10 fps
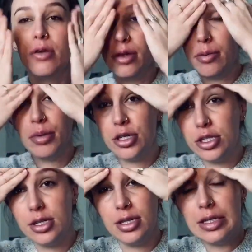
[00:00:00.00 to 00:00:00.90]
And push
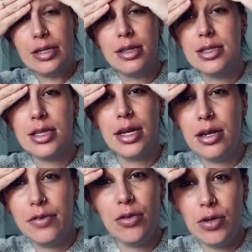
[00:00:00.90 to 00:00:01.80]
it into the skin.
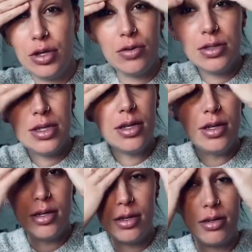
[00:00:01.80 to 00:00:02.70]
If you use a